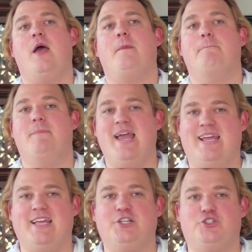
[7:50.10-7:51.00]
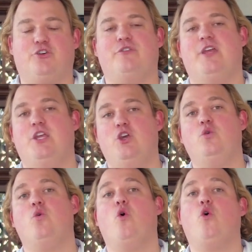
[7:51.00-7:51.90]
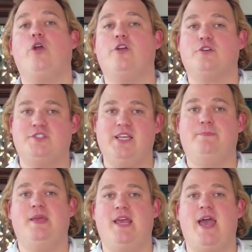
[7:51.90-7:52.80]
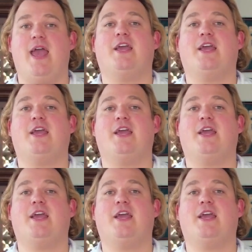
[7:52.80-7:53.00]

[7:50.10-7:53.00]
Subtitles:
Making sure that you or your CPA